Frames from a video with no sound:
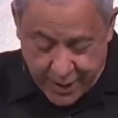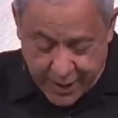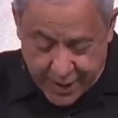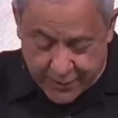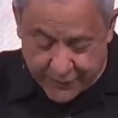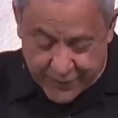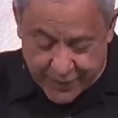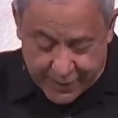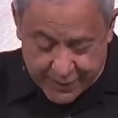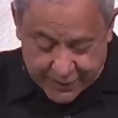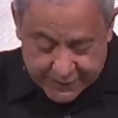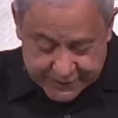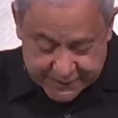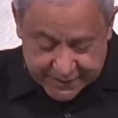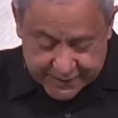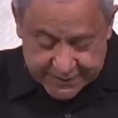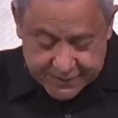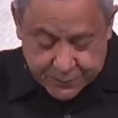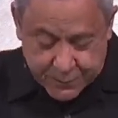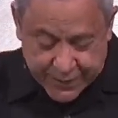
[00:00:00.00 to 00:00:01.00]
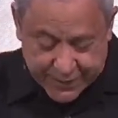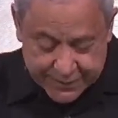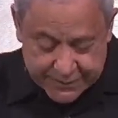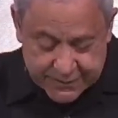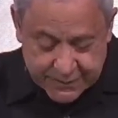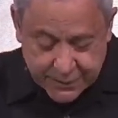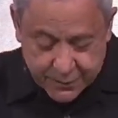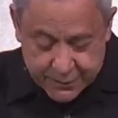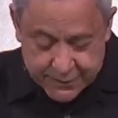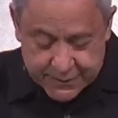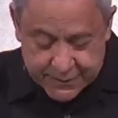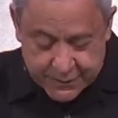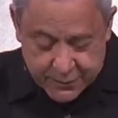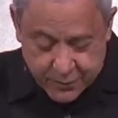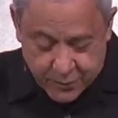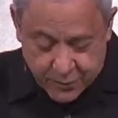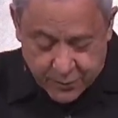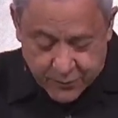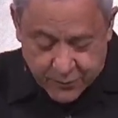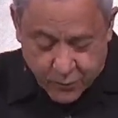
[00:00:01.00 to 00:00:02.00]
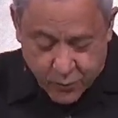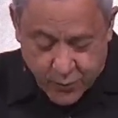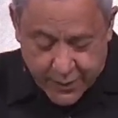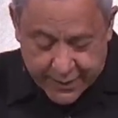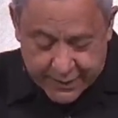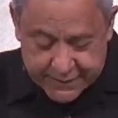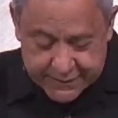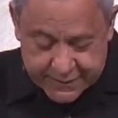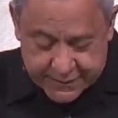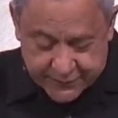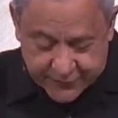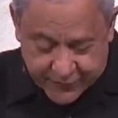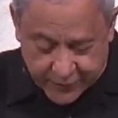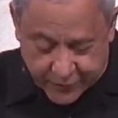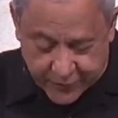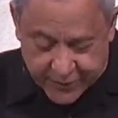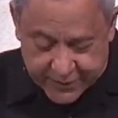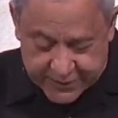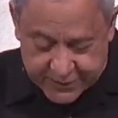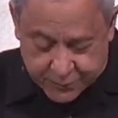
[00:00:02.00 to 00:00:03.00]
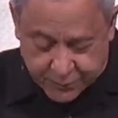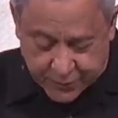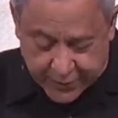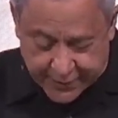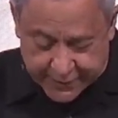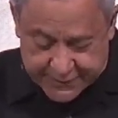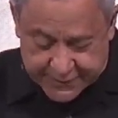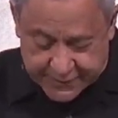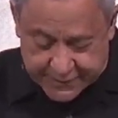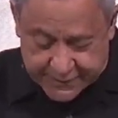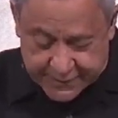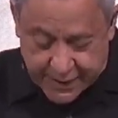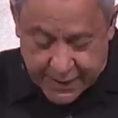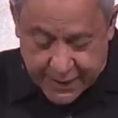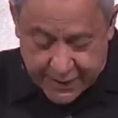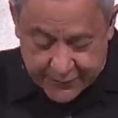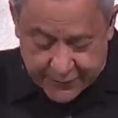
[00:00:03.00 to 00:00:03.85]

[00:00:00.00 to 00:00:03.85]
And then he says pestilence and earthquakes in various places.